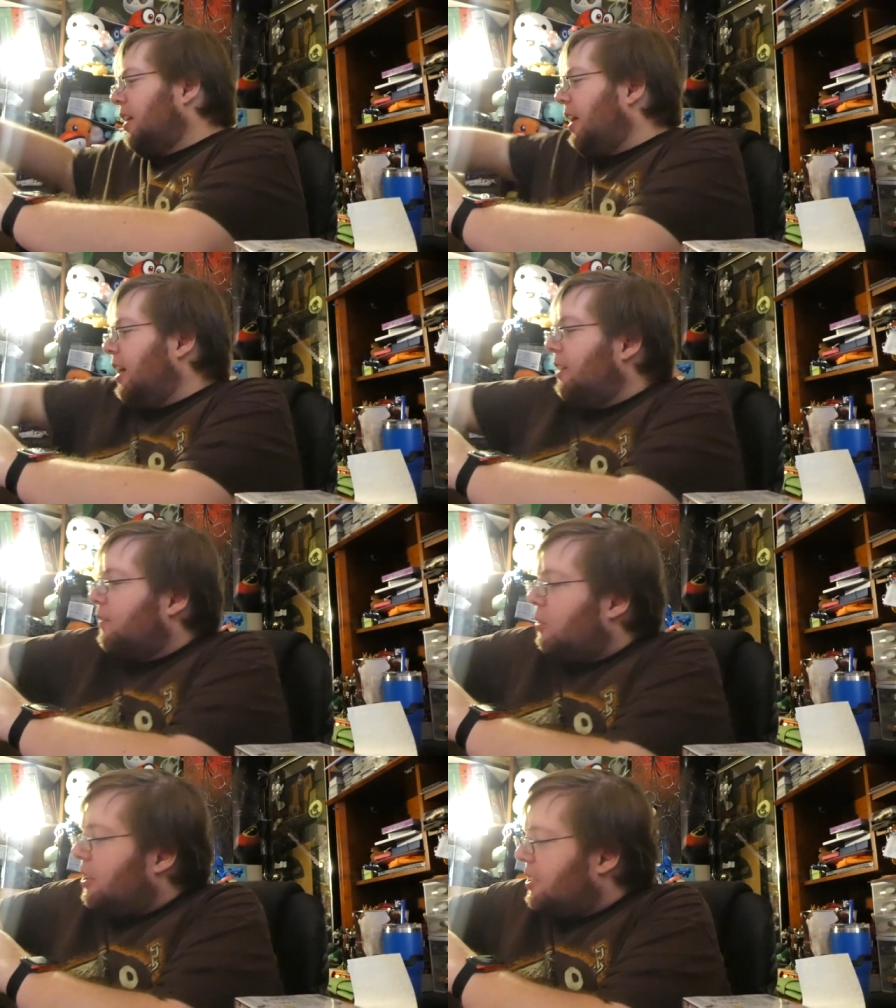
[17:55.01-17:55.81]
And
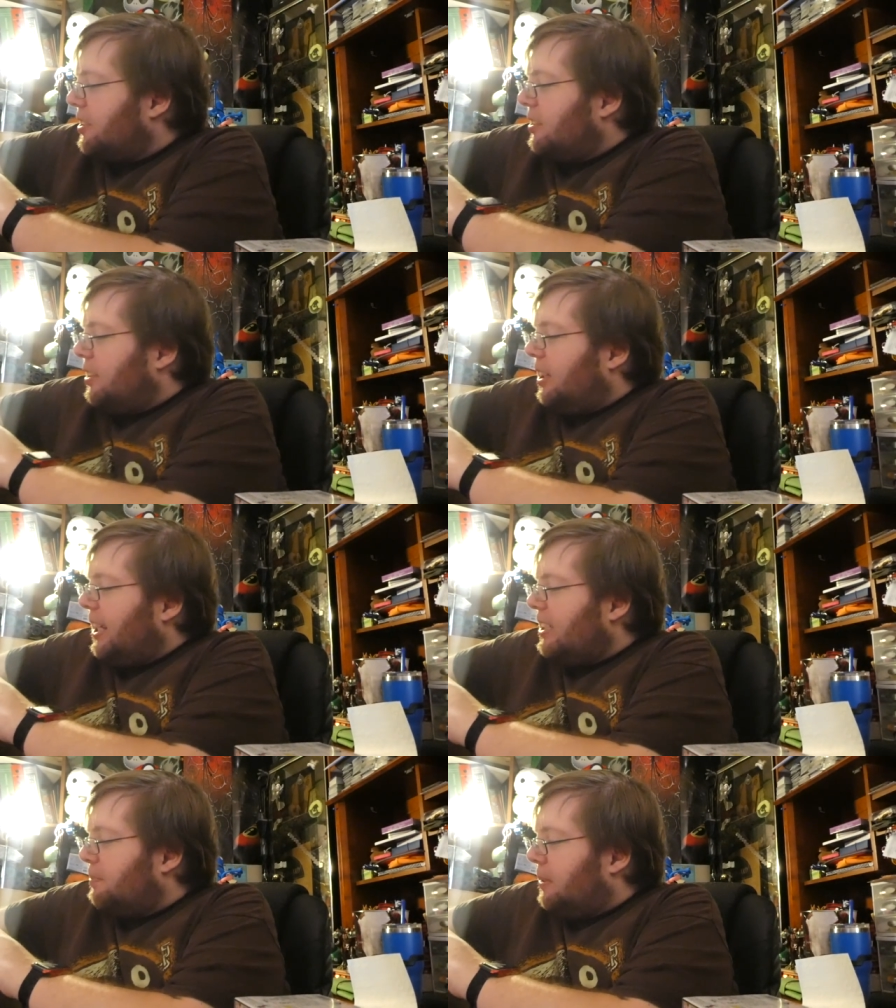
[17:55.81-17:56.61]
of course,
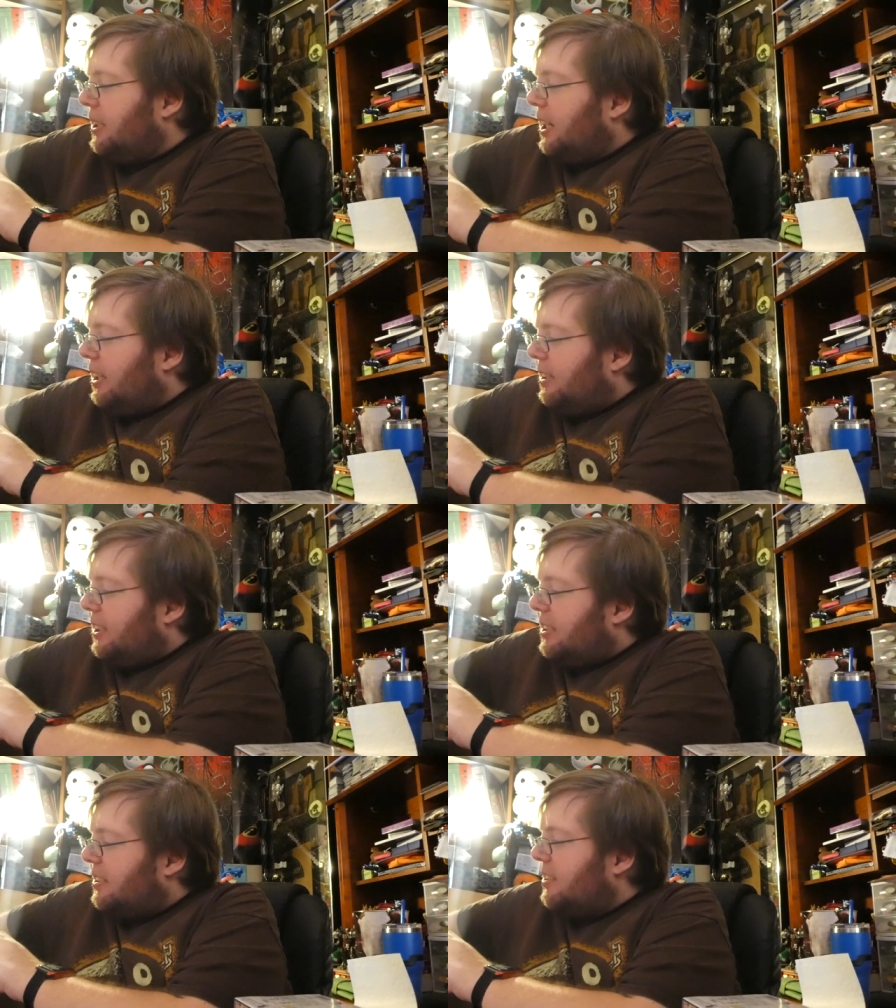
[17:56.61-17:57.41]
last but not
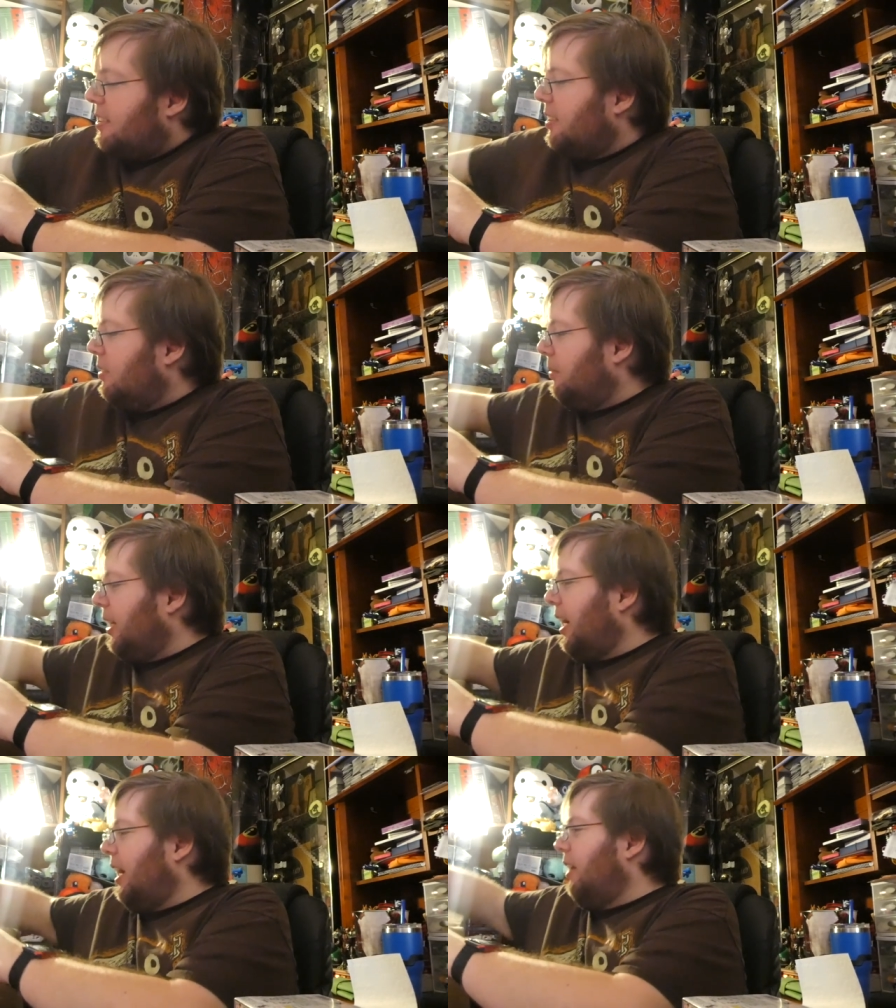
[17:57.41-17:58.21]
least, we
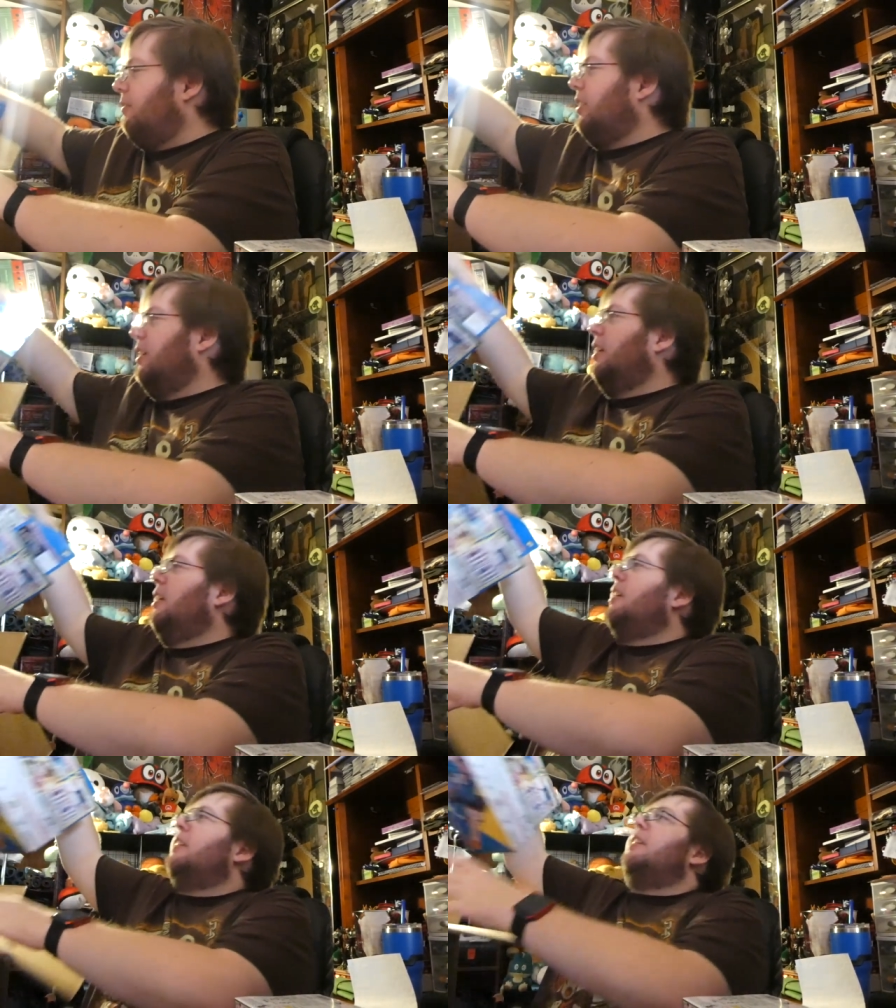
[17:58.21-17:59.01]
have
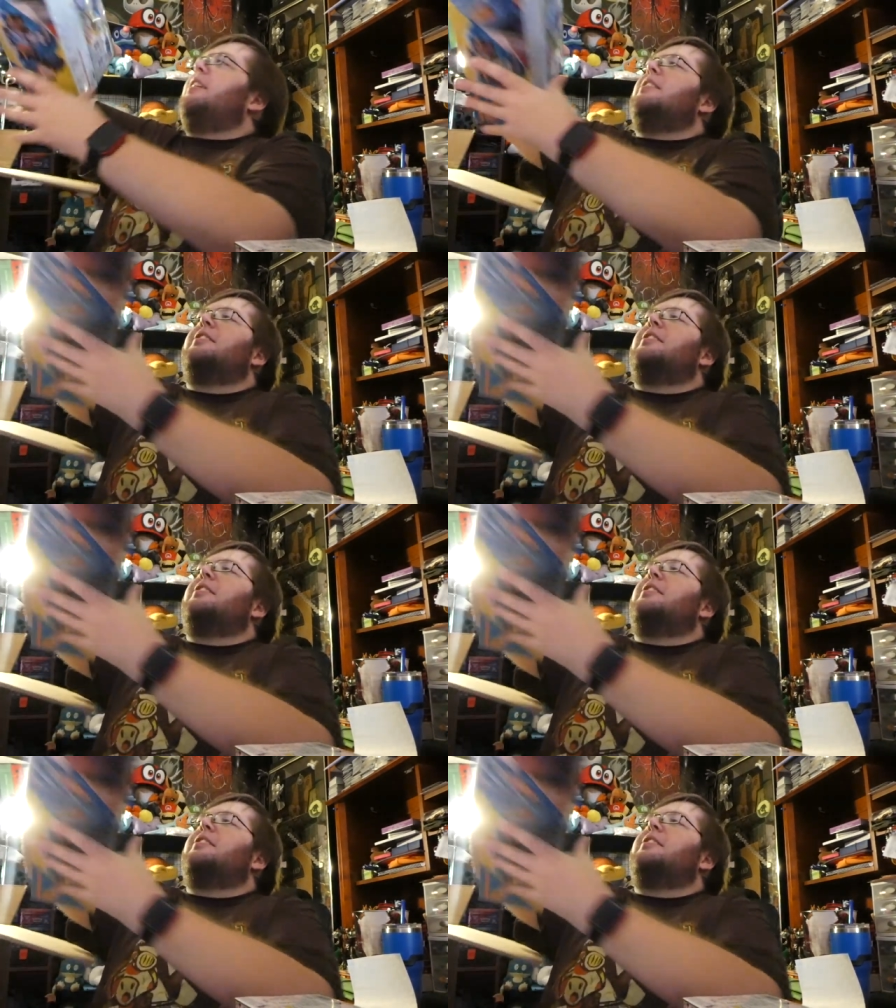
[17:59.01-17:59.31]
the